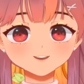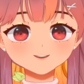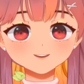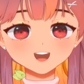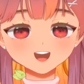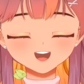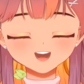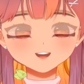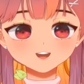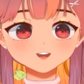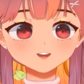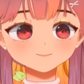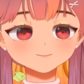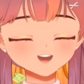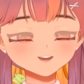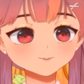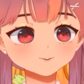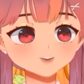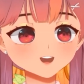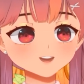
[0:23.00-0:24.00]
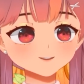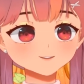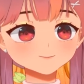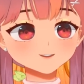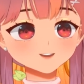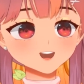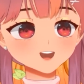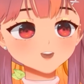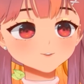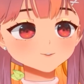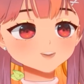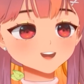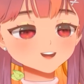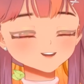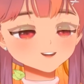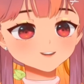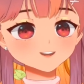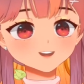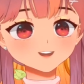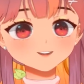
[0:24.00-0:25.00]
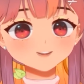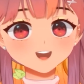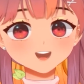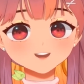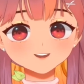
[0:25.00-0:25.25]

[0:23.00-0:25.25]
Another mouth tracking that I really like